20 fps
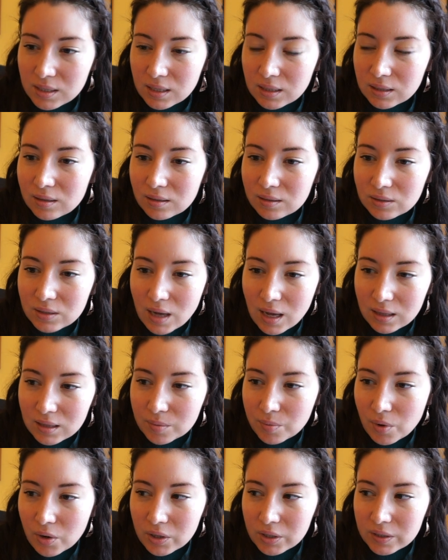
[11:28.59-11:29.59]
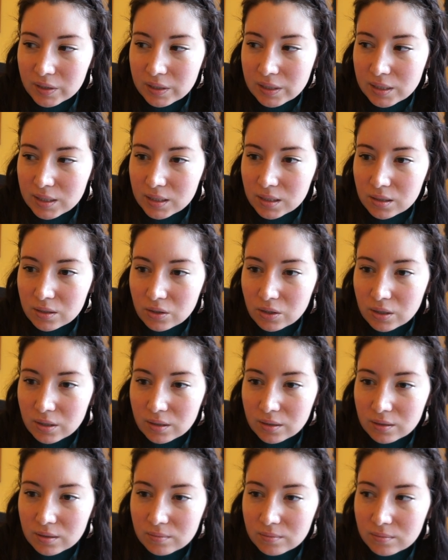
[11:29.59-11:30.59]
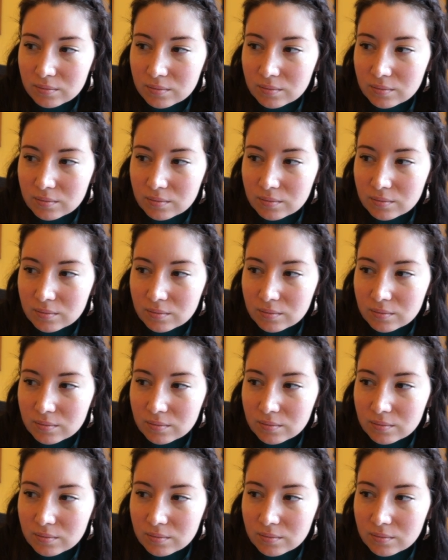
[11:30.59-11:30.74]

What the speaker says: and Dolly Parton is her